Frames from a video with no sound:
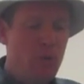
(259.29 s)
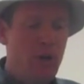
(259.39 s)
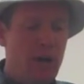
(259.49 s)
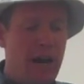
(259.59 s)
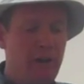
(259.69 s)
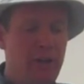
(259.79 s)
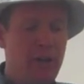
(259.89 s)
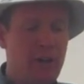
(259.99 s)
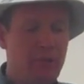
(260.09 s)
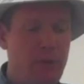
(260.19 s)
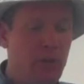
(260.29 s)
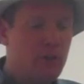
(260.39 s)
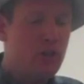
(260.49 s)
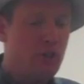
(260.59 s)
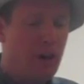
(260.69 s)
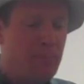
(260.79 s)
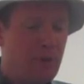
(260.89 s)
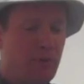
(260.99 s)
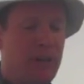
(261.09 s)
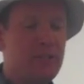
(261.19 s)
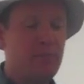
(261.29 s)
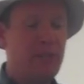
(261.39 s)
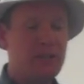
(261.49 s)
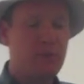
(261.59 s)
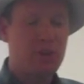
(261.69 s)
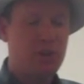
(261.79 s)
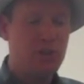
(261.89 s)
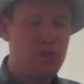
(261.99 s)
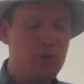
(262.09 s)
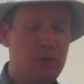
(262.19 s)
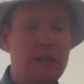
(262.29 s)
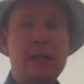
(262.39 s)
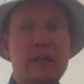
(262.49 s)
we are out here. If we don't show up at the rental place with the canoe,